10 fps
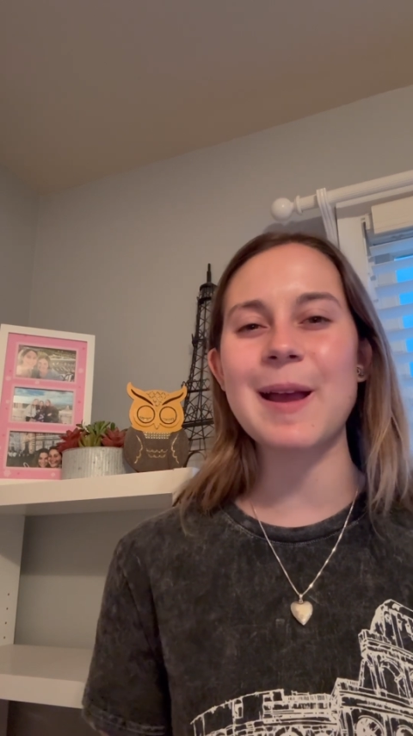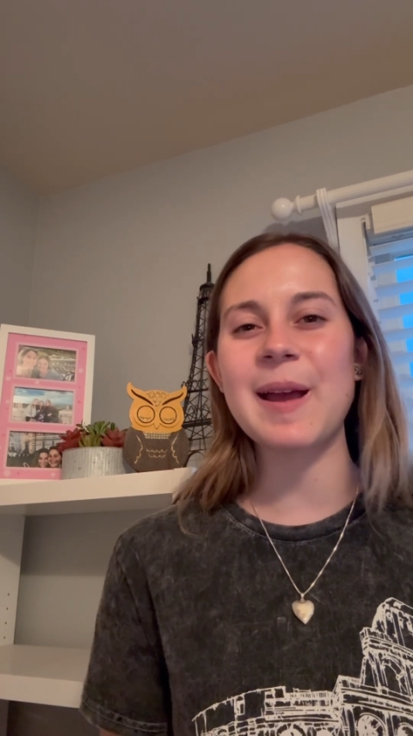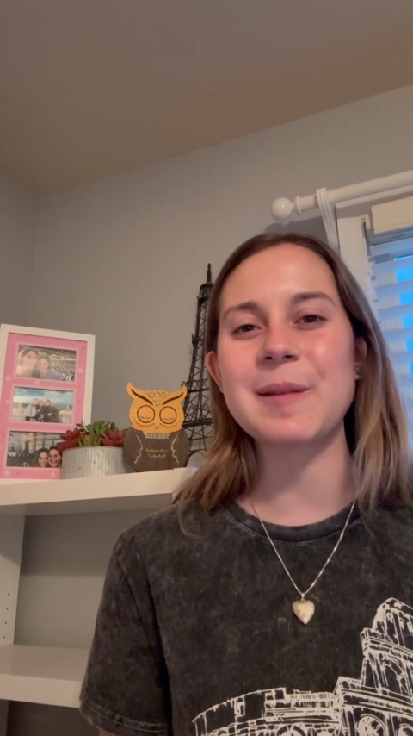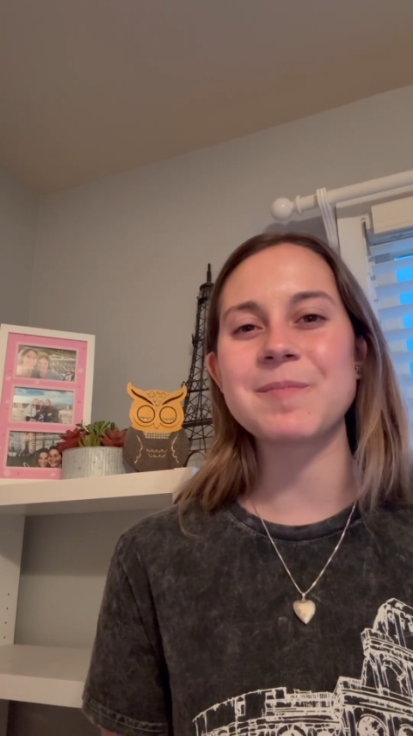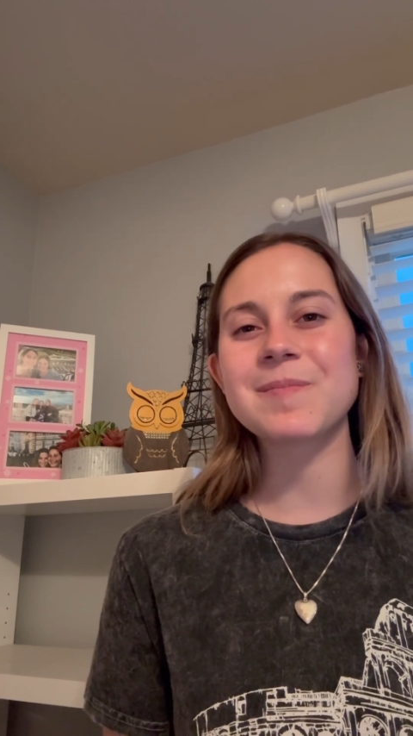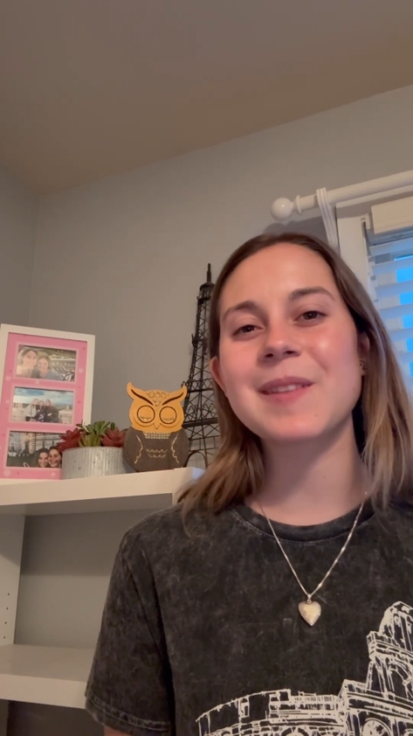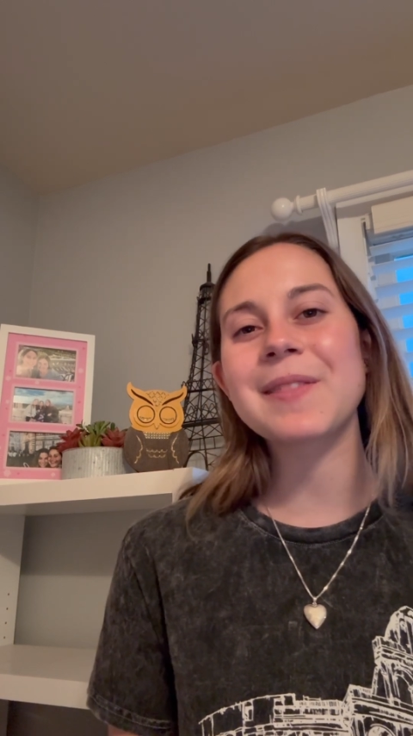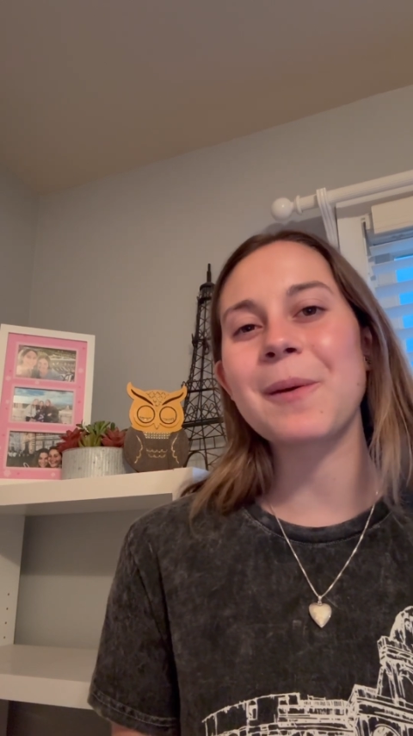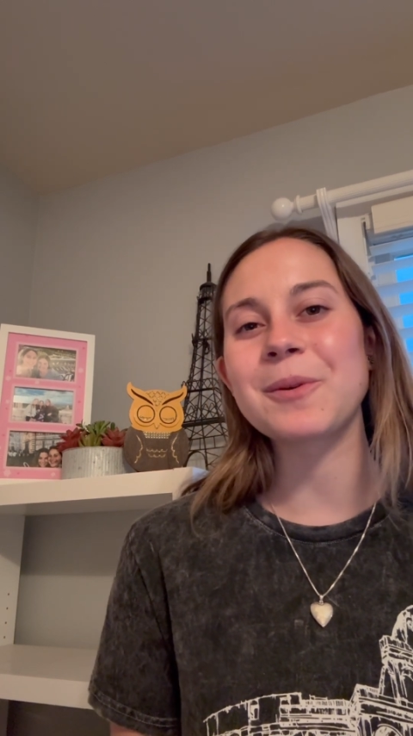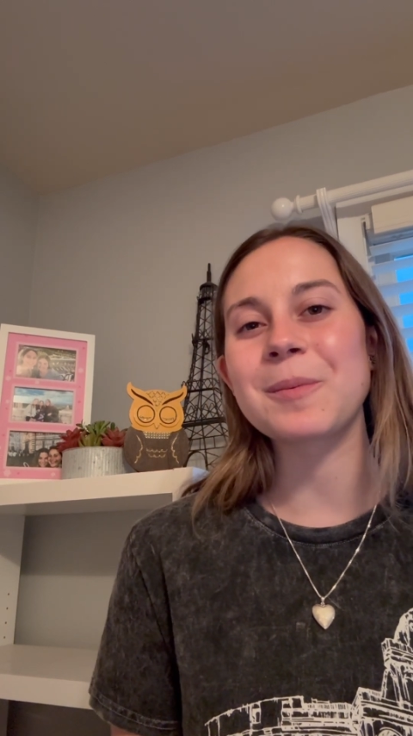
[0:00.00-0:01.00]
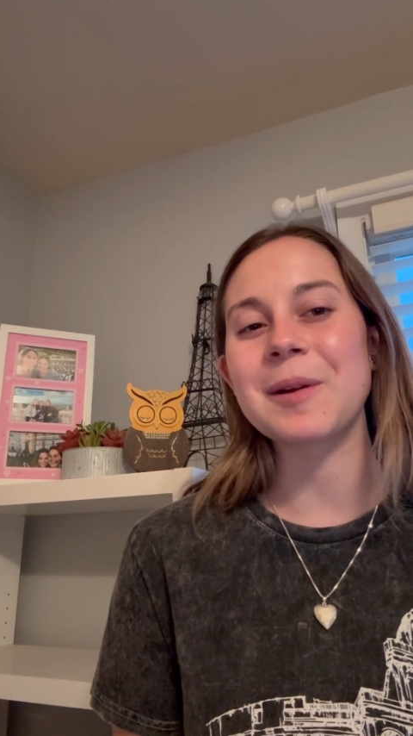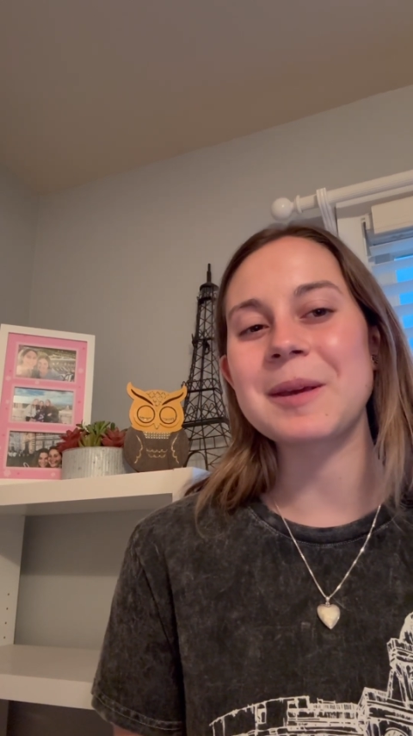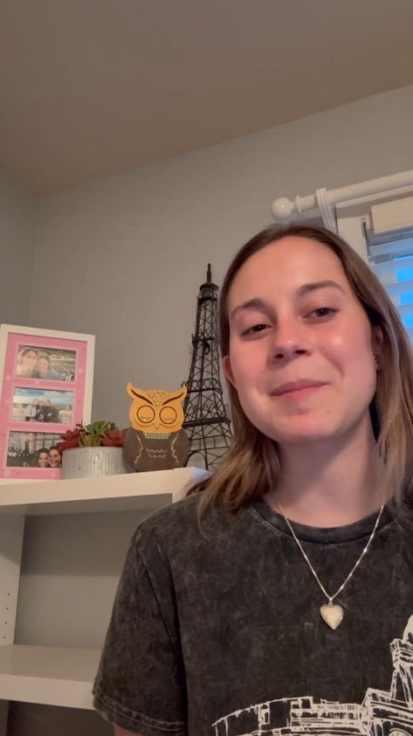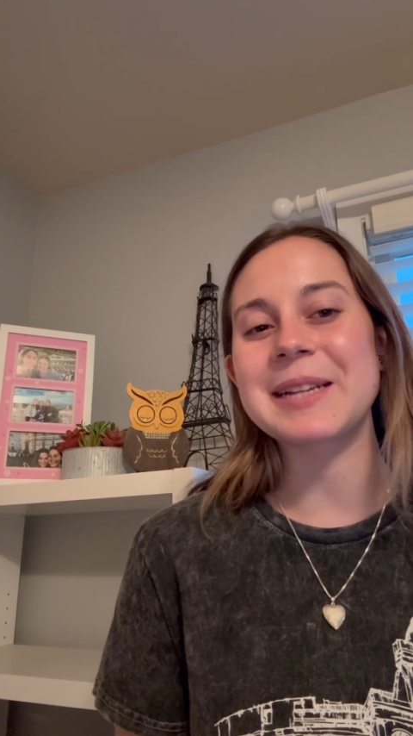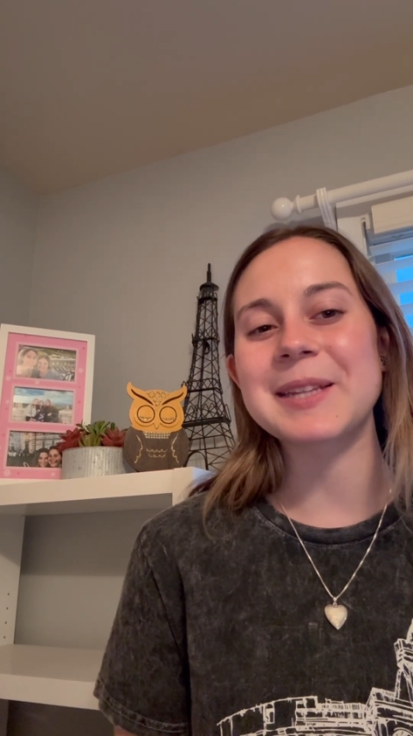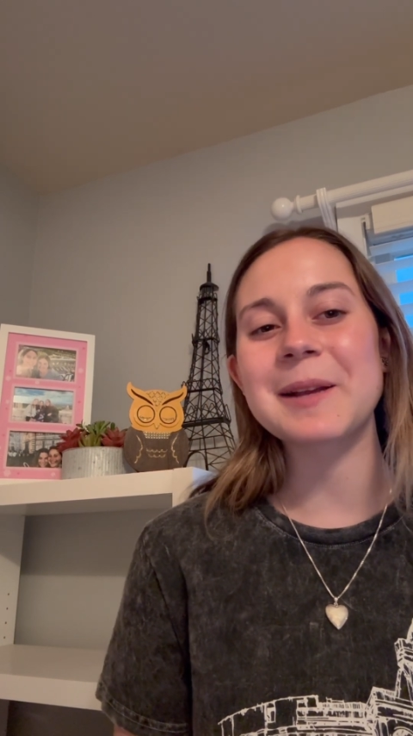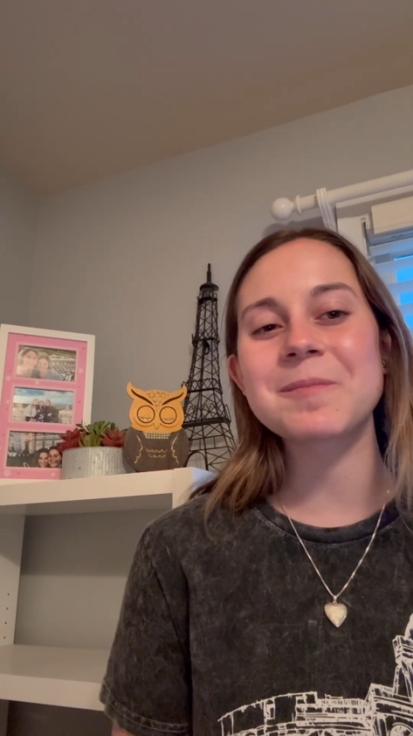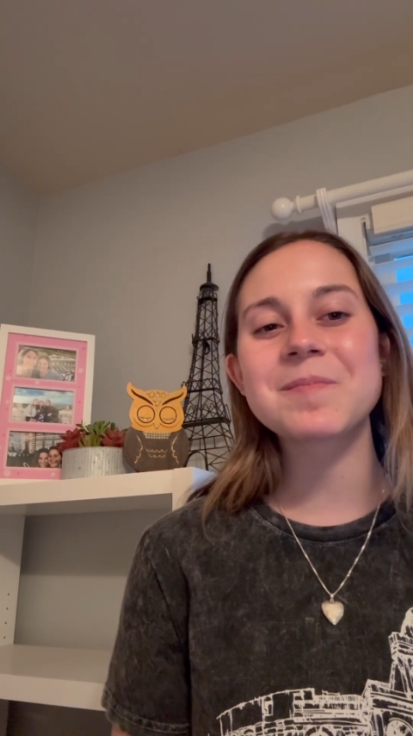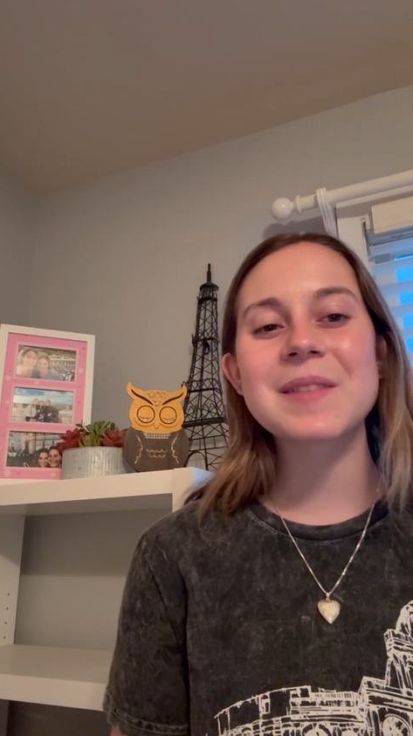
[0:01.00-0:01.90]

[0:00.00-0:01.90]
and that was really amazing.